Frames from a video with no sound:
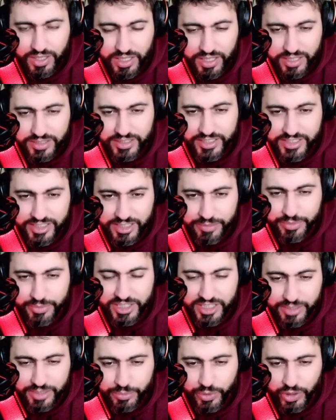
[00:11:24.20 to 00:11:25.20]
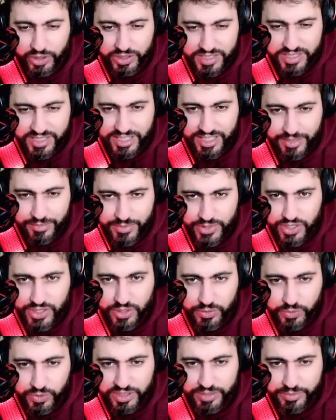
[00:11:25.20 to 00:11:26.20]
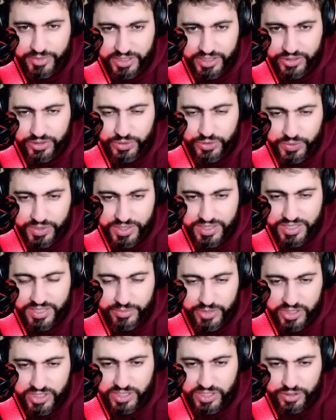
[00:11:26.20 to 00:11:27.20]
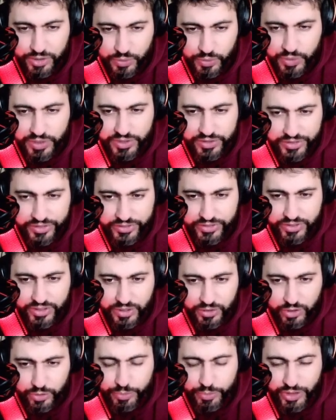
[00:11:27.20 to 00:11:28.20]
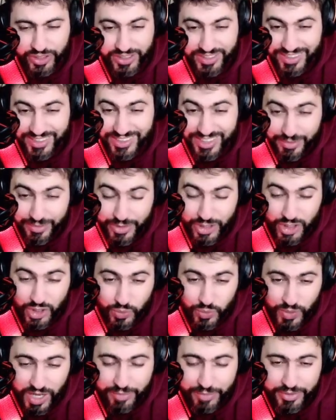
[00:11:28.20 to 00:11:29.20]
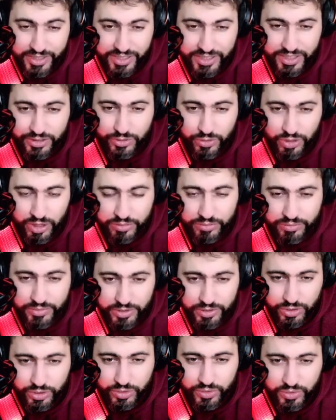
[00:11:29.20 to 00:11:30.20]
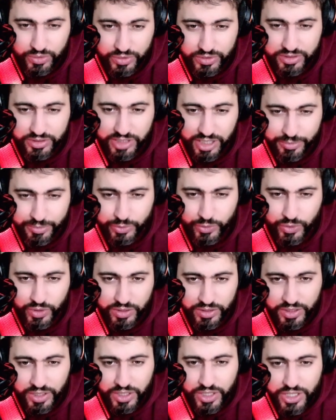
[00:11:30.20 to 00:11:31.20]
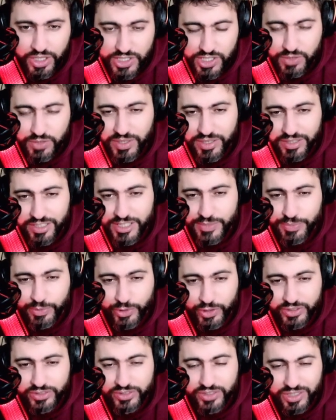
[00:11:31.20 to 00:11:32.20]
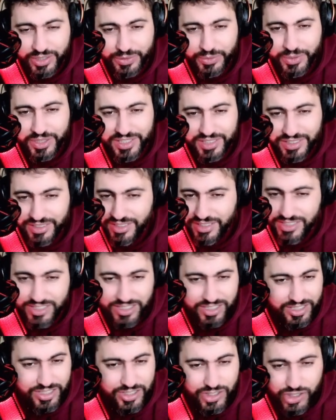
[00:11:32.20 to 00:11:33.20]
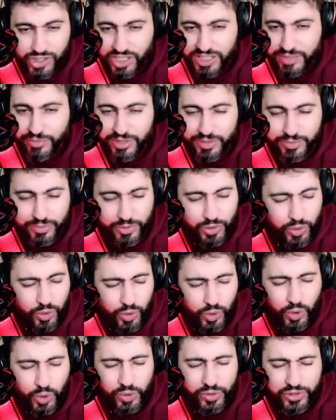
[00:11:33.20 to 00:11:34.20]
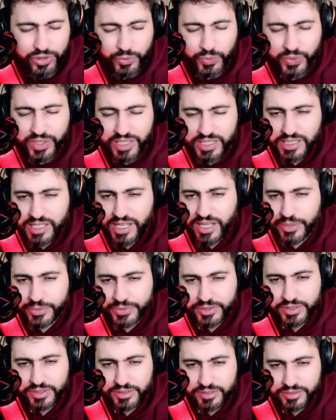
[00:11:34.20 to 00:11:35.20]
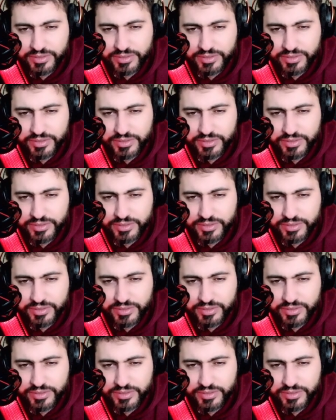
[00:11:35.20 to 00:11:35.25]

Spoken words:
It ended up being a Body Slam. So what I'm gonna do is I'm just gonna do Wonder Throw. Opponent ended up swapping into Double. So at this point, you know what? Let's just charm them all the way down.